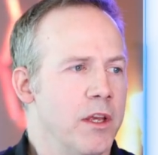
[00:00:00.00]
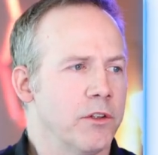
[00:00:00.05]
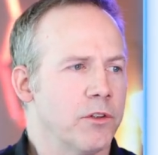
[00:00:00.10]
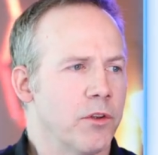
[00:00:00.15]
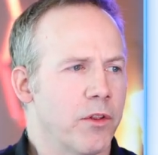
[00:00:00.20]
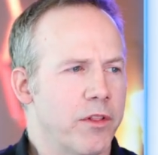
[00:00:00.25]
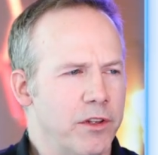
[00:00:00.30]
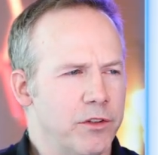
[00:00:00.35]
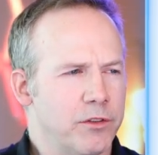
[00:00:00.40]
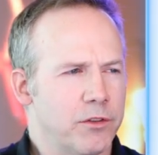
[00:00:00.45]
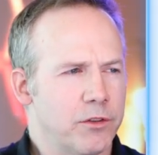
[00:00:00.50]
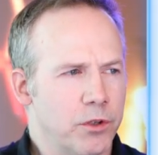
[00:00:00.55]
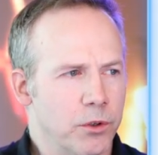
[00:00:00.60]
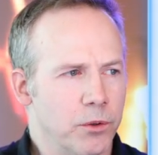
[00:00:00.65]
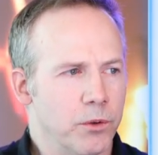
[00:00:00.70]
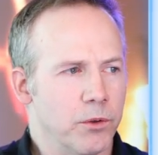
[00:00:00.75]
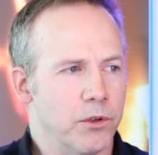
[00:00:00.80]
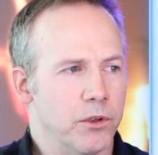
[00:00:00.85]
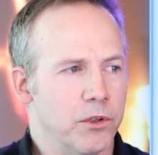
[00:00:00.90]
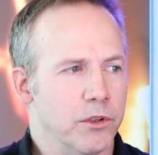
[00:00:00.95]
So these
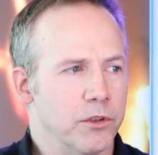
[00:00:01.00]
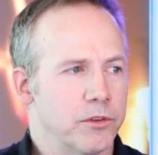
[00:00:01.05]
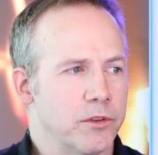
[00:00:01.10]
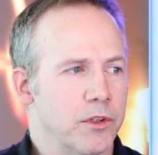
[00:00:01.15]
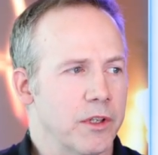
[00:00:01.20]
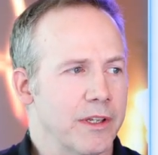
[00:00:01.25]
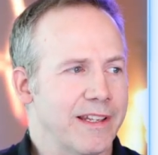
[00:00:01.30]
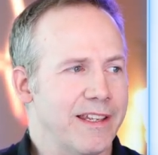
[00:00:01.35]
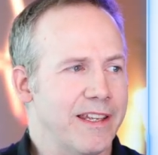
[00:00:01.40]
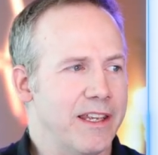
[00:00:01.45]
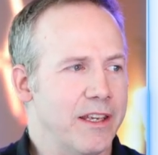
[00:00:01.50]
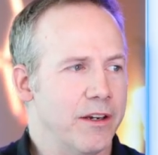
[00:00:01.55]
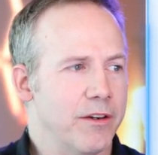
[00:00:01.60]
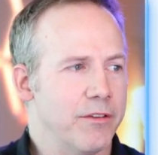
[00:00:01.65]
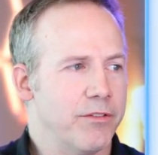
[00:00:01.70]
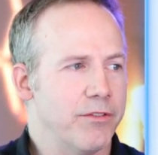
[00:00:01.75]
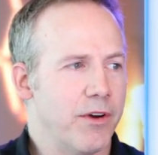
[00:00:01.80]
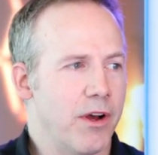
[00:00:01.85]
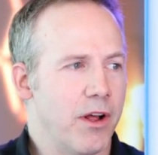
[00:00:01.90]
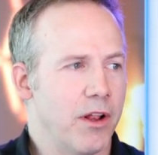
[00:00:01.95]
tools
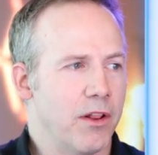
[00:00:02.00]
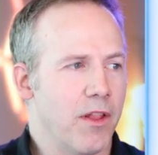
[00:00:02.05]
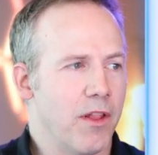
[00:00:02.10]
give a